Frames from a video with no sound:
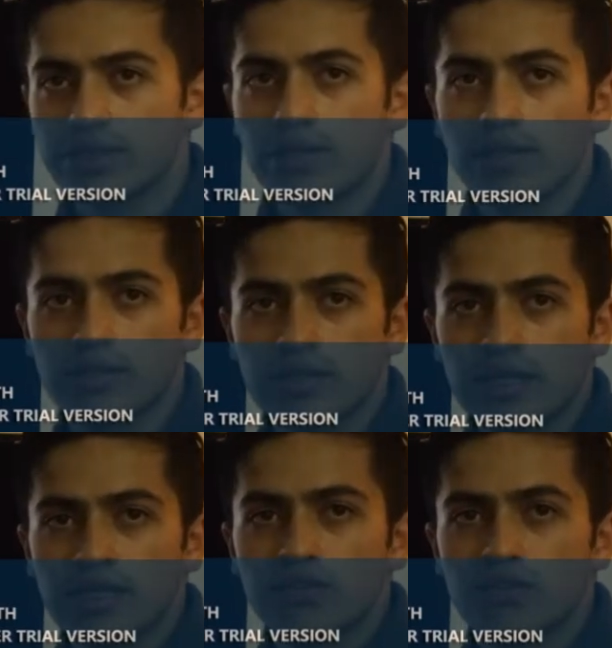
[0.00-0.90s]
cell
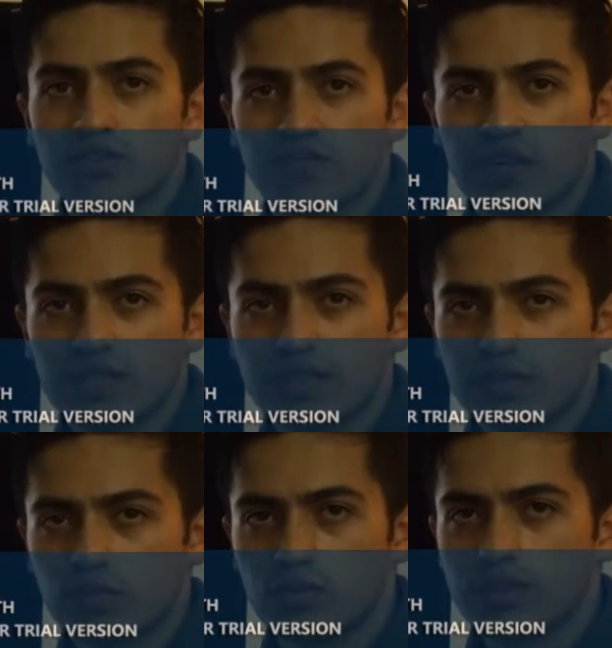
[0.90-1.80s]

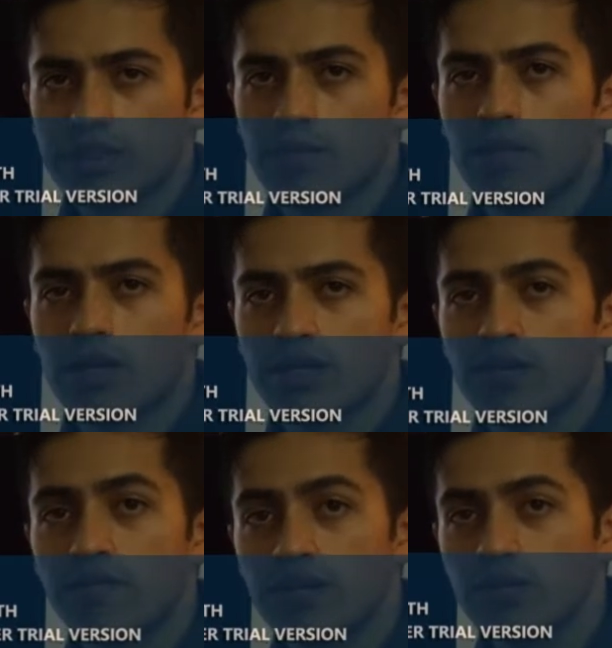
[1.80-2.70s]
transfected with the
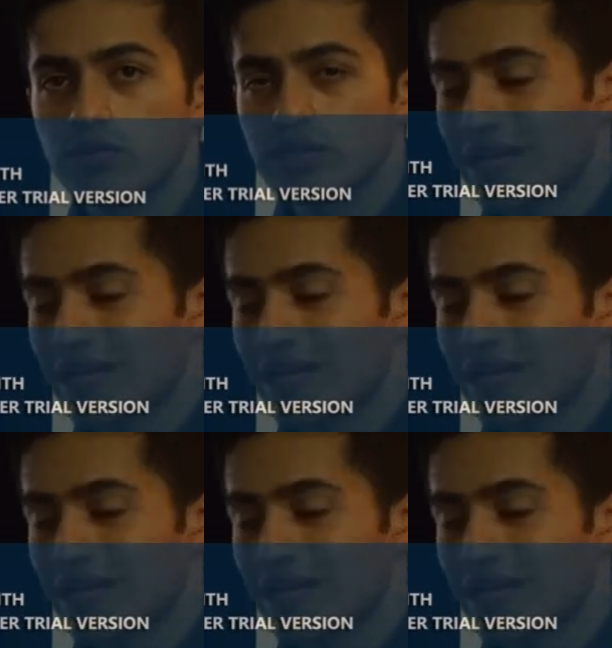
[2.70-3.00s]
Mayaro virus